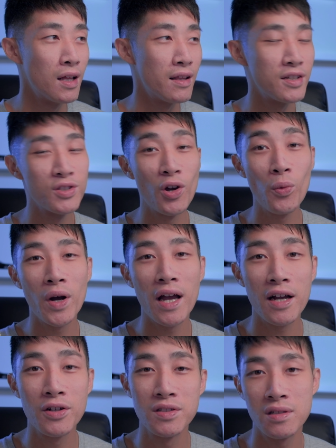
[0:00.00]
there's no way
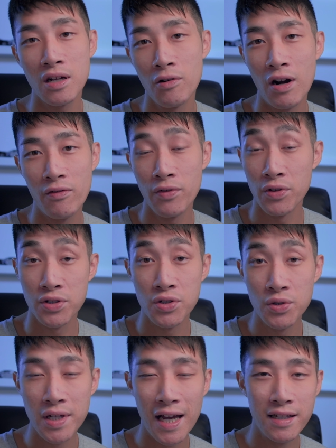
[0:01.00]
I could stick around for the
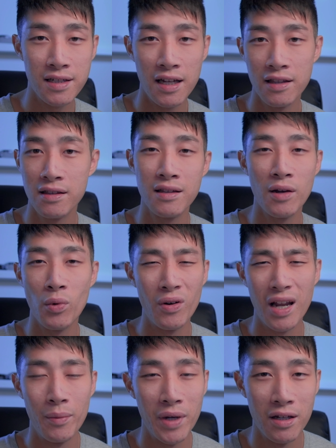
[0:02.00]
2 days, and they
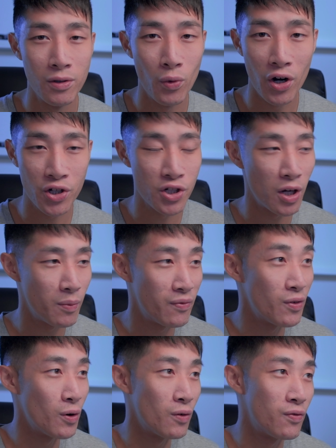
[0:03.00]
won't let me in the workshop
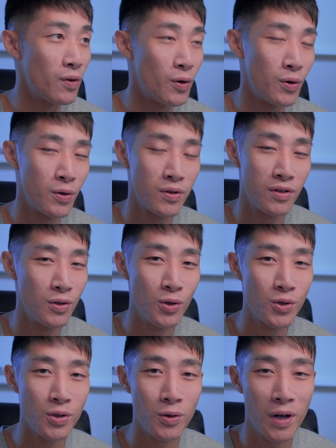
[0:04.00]
for the
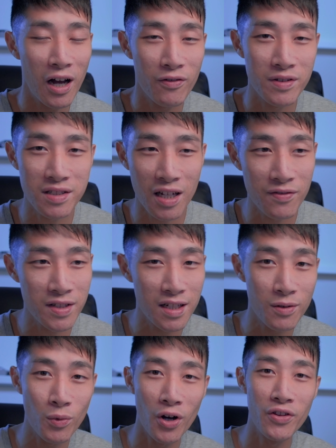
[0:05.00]
usual health and safety
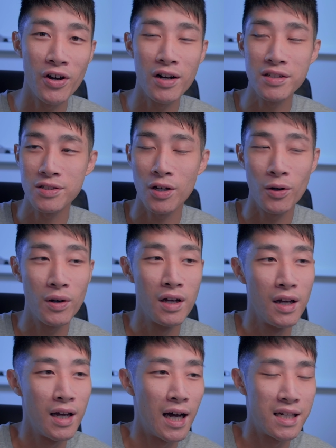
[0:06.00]
and whatnot. So
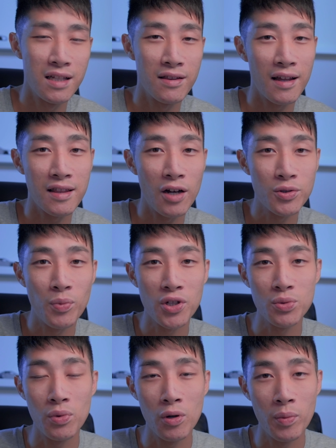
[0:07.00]
I didn't think that was
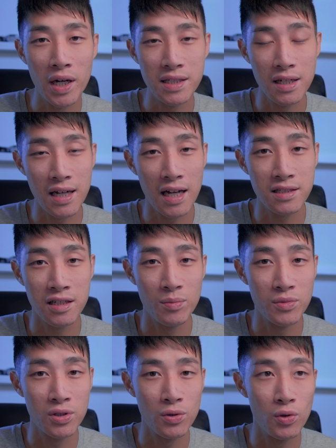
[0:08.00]
possible, but I did ask
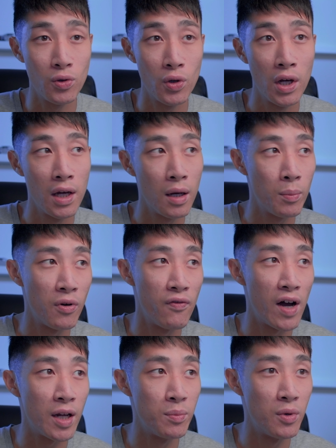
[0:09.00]
him to
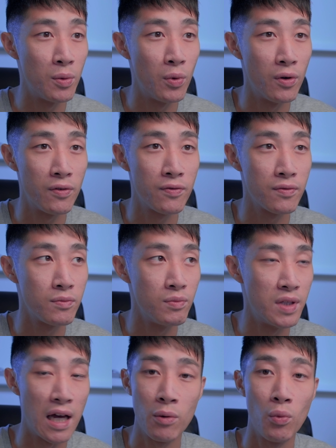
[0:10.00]
provide me with
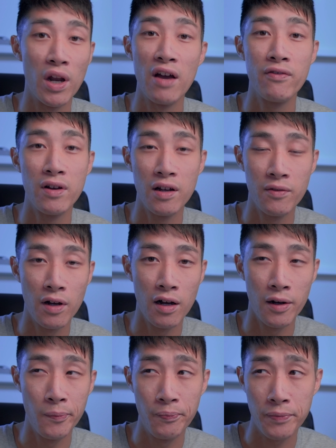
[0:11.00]
whatever
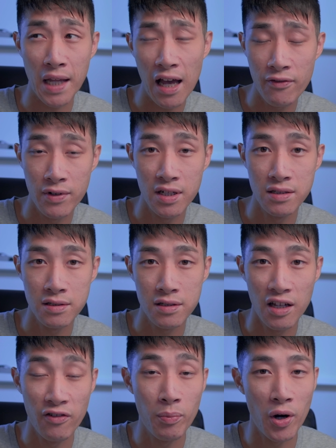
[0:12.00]
evidence if